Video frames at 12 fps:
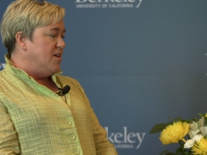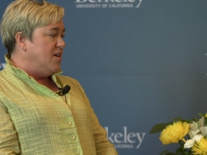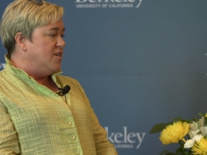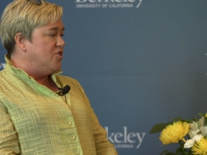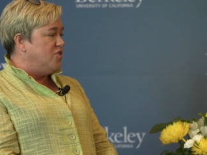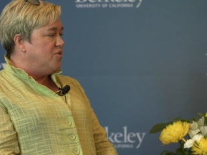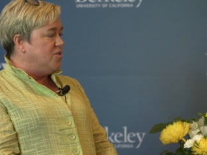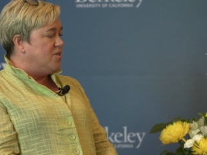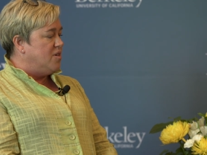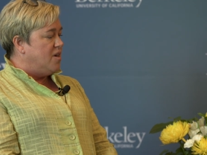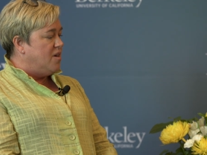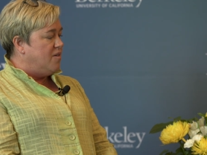issues
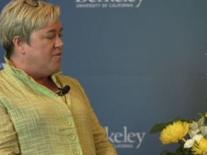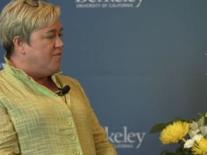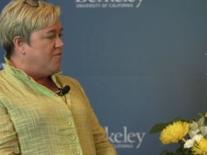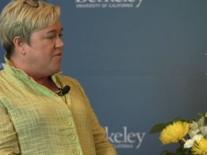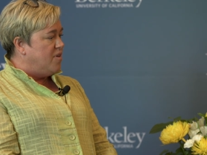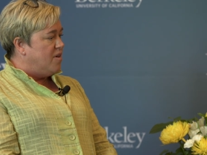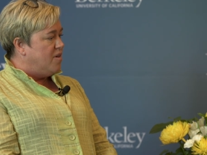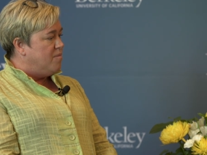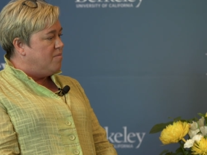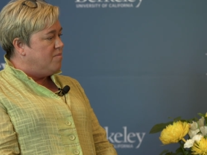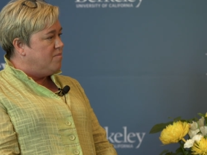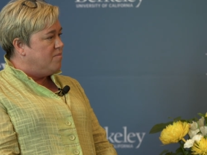of
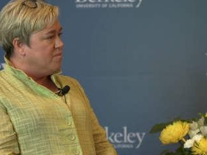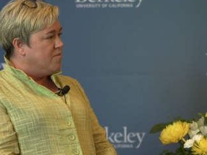um,